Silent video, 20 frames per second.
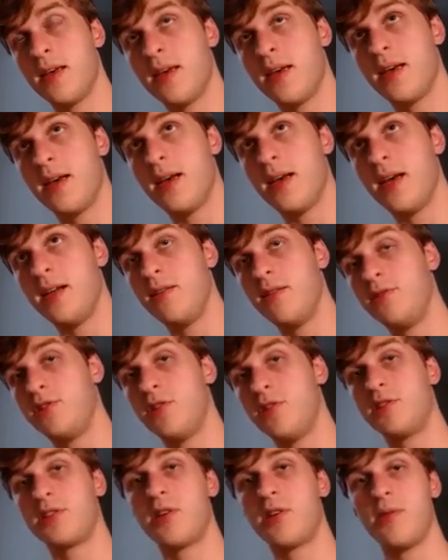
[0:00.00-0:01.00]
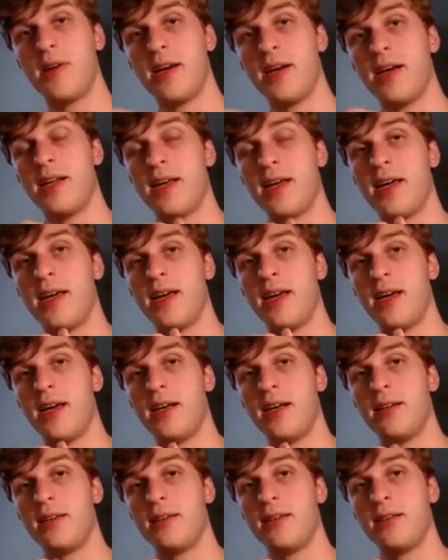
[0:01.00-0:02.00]
and it'll just go ahead
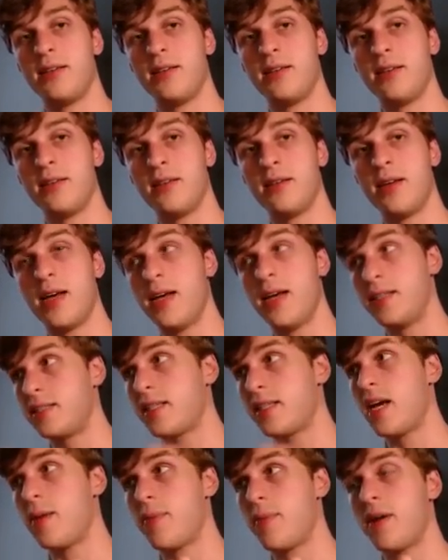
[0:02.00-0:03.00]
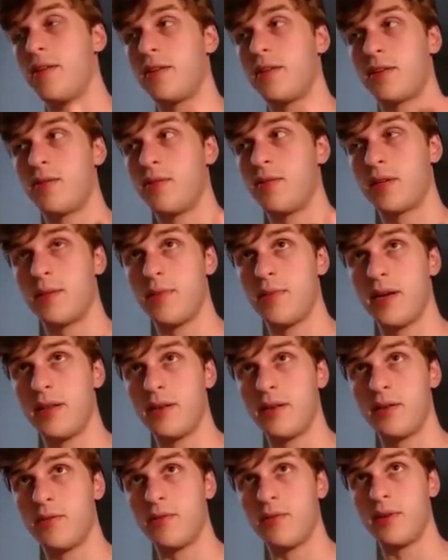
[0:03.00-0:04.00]
and escape out of the current command that
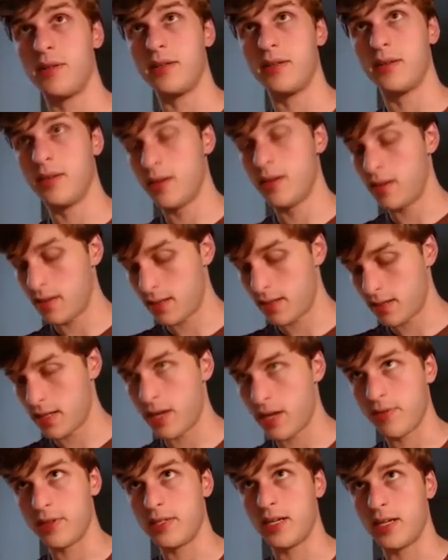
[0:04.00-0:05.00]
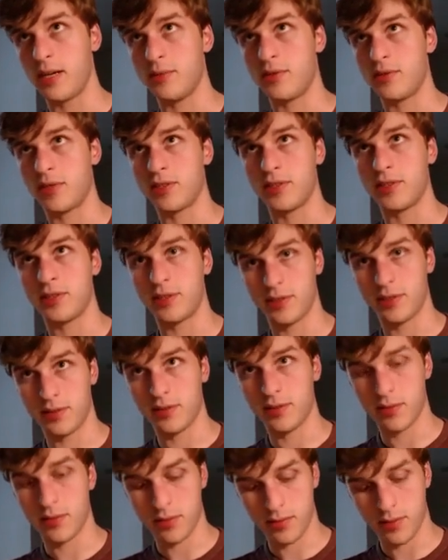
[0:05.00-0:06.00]
you're running uh, every time. So I can just
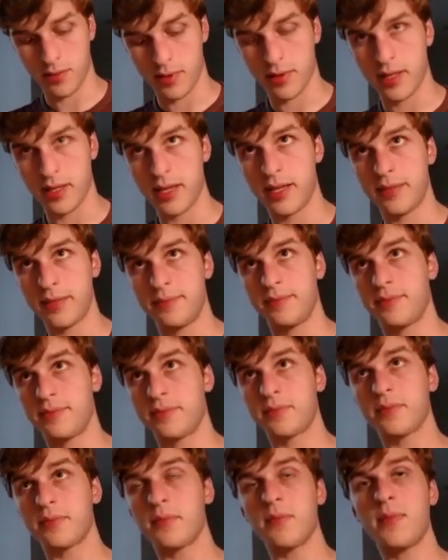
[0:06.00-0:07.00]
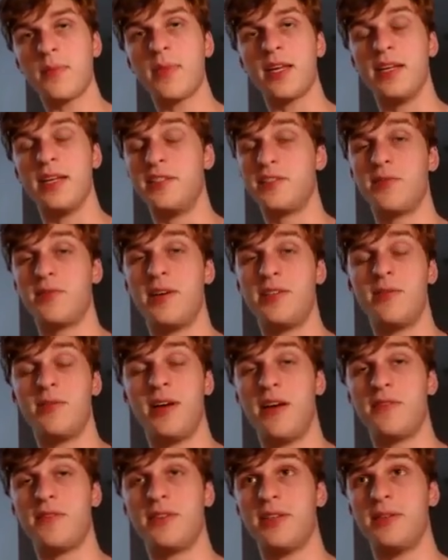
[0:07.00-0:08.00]
run that. And so I don't
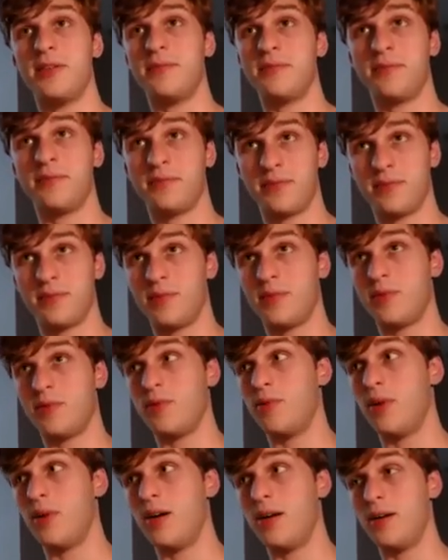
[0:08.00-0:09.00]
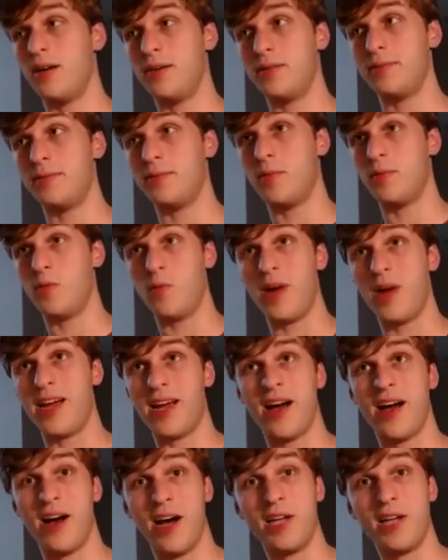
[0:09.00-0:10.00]
have to um, wait
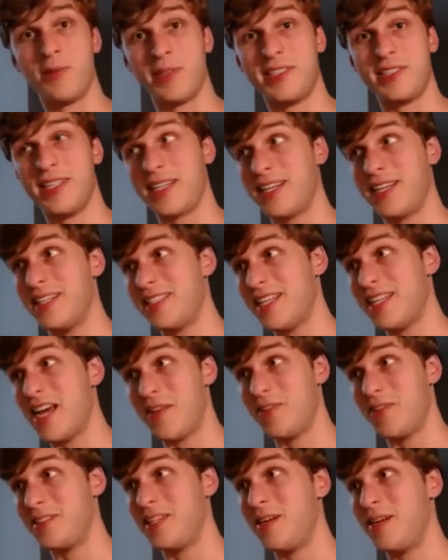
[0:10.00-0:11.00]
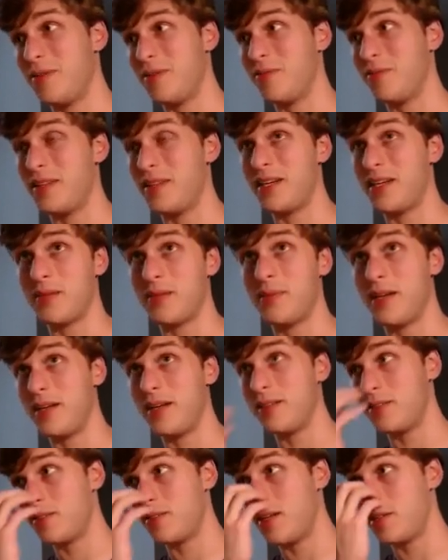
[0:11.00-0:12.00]
100 seconds every time I run that
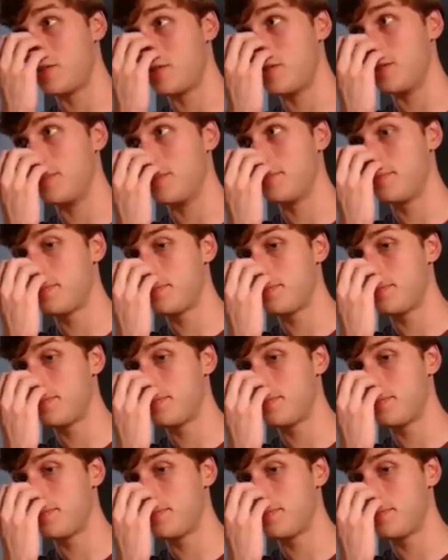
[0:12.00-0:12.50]
command. So that's good.